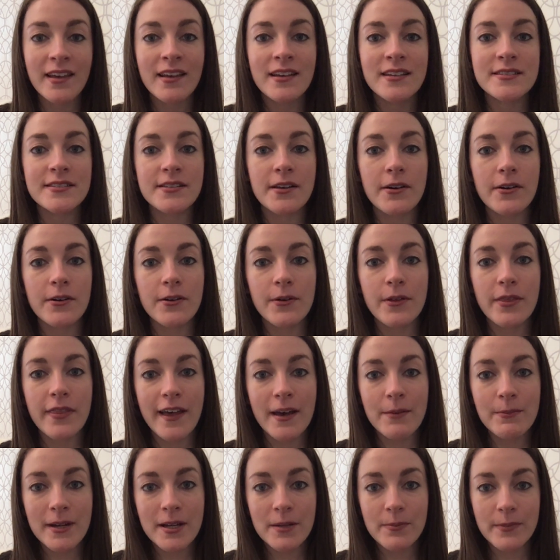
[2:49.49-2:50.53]
So
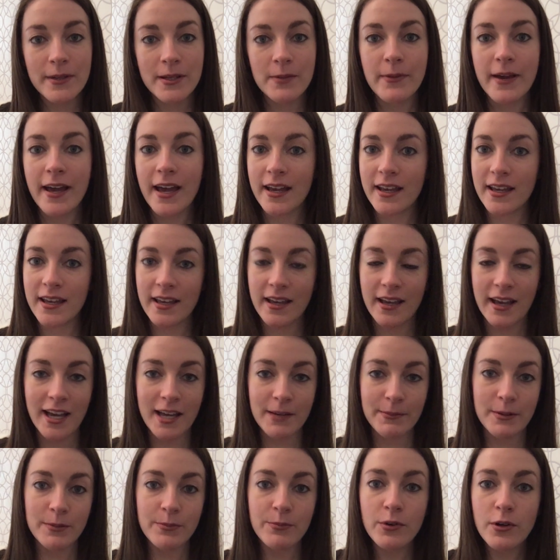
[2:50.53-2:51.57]
that might be packing
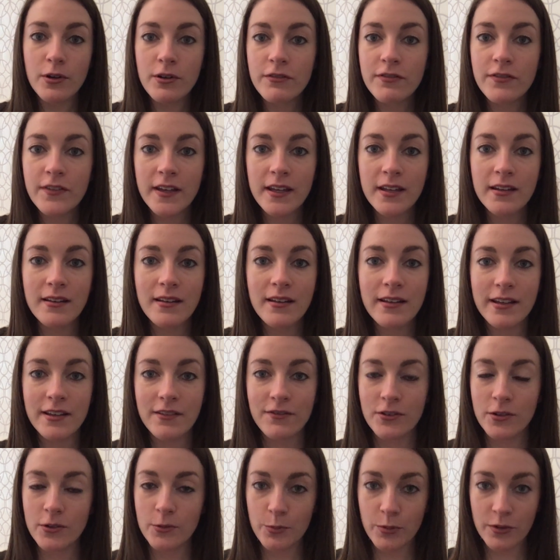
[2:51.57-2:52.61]
ibuprofen
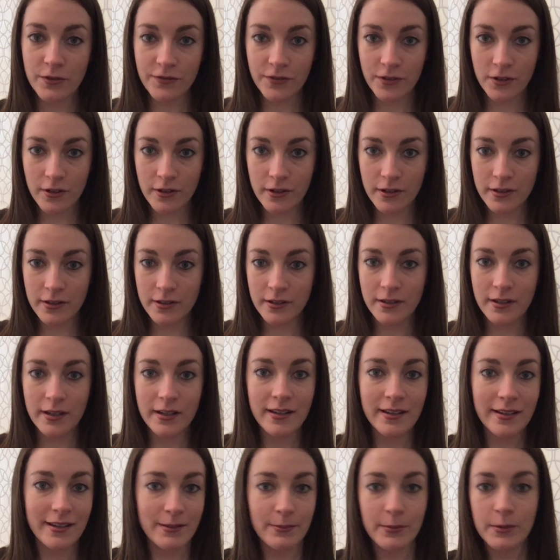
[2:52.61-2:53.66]
if you prefer
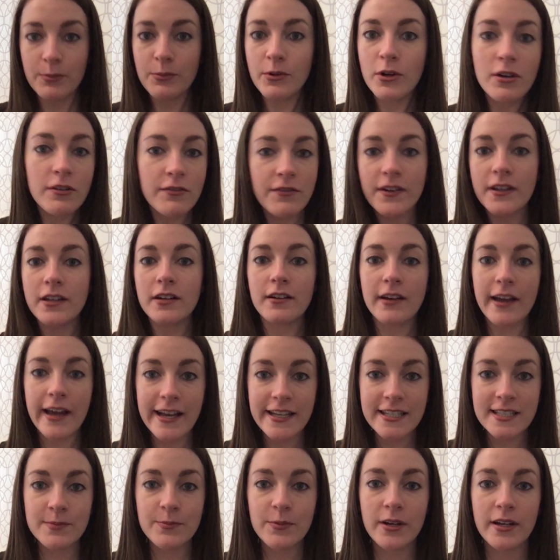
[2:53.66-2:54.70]
ibuprofen or
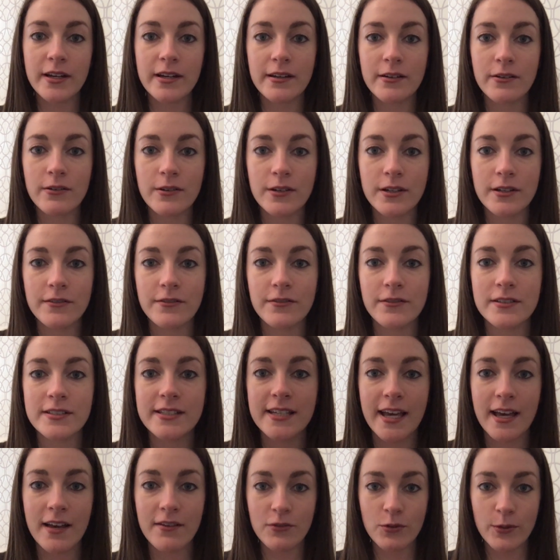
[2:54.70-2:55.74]
aspirin in order to
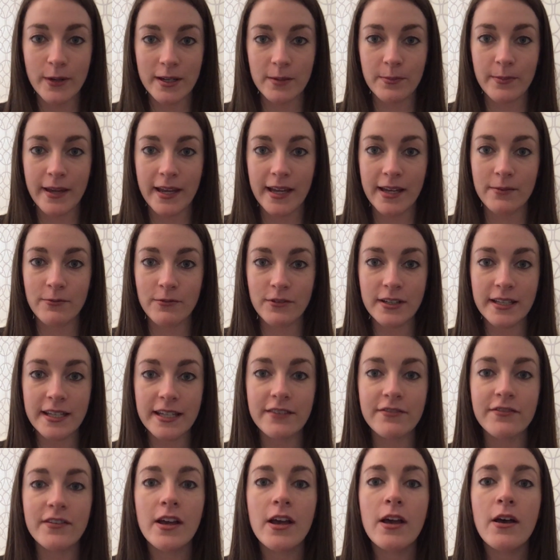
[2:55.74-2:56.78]
have quick pain relief,